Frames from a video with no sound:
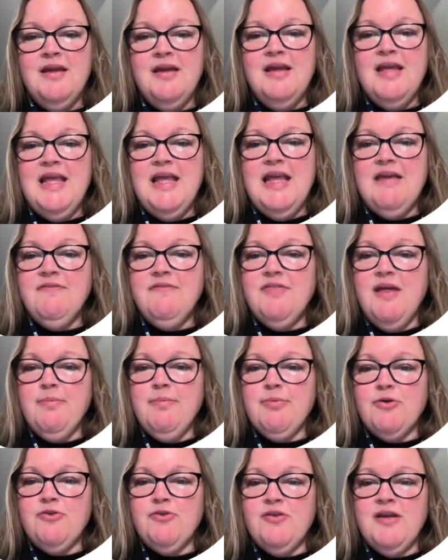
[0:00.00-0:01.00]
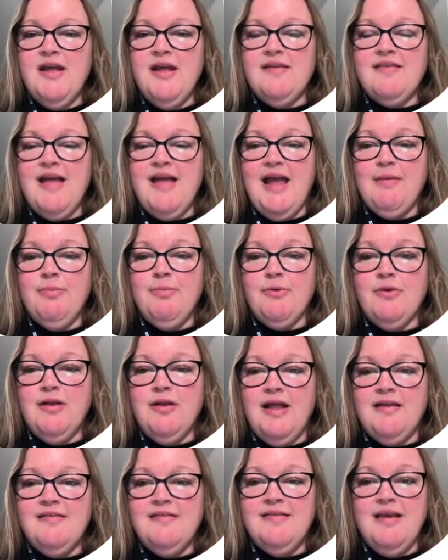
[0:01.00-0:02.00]
If that person has
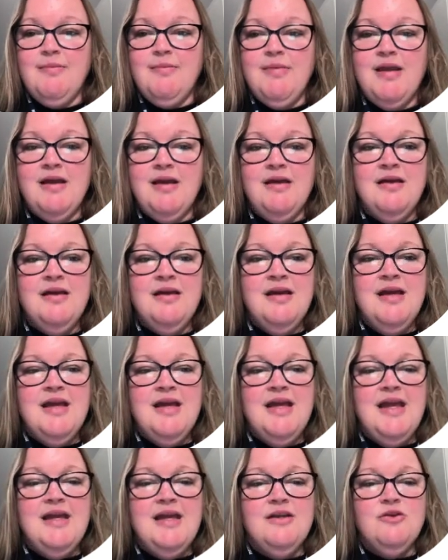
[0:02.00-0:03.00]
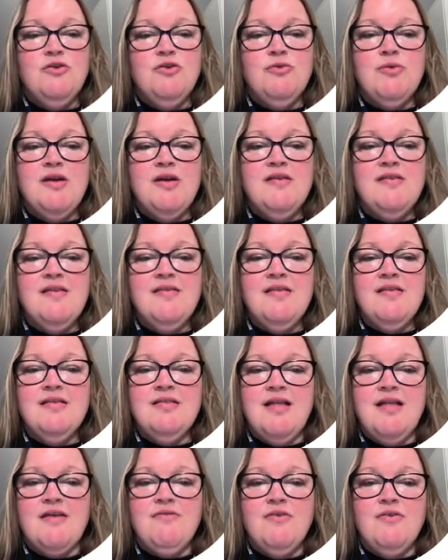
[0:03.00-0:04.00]
hyperglycemia, it increases the
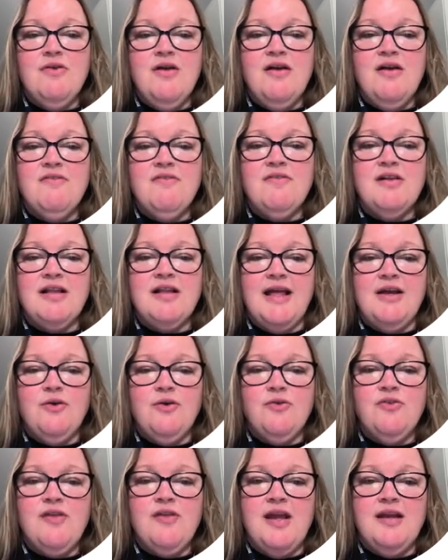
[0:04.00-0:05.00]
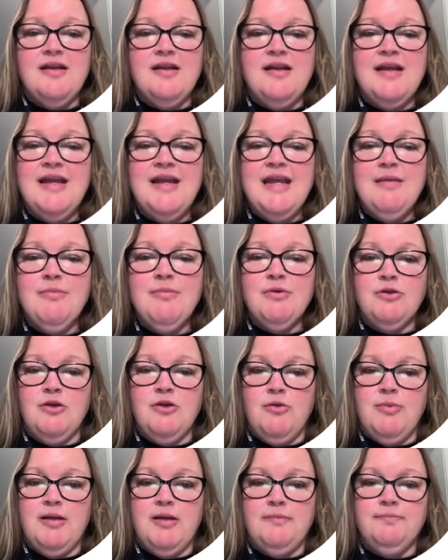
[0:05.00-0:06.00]
level of glycosated
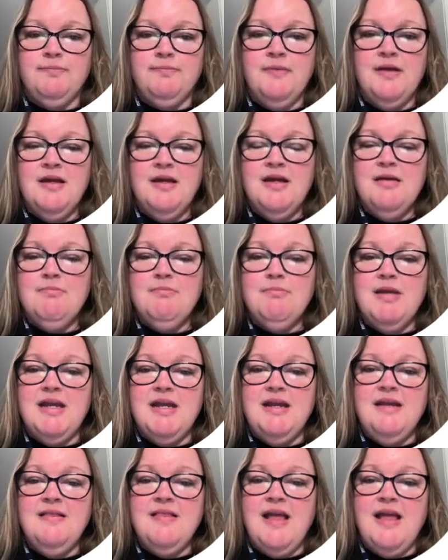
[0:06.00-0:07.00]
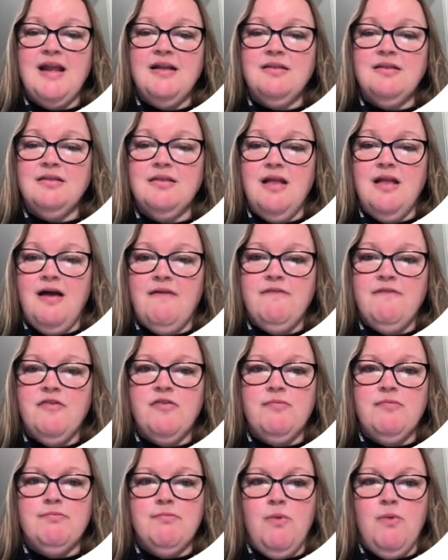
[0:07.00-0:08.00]
hemoglobin, meaning that it
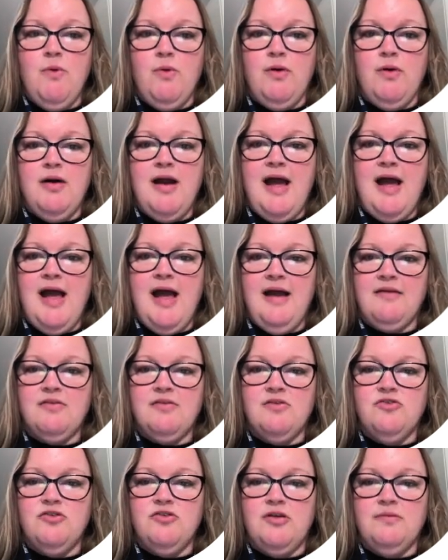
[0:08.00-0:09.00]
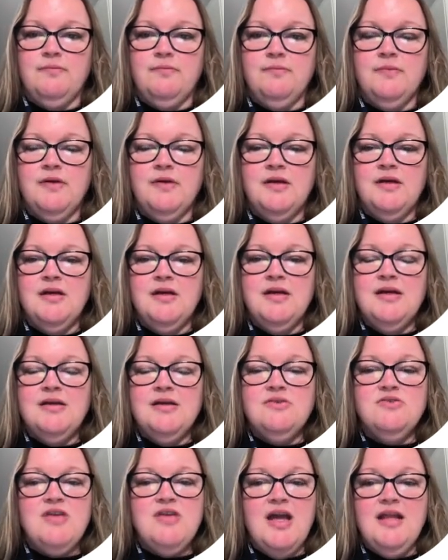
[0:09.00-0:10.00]
loves more oxygen.
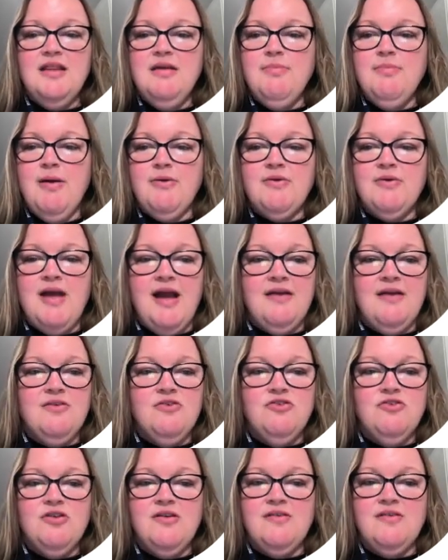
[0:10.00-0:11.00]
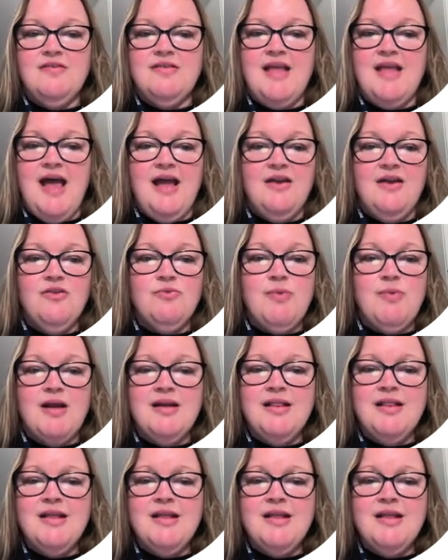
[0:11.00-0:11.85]
Tightly bound oxygen is not as readily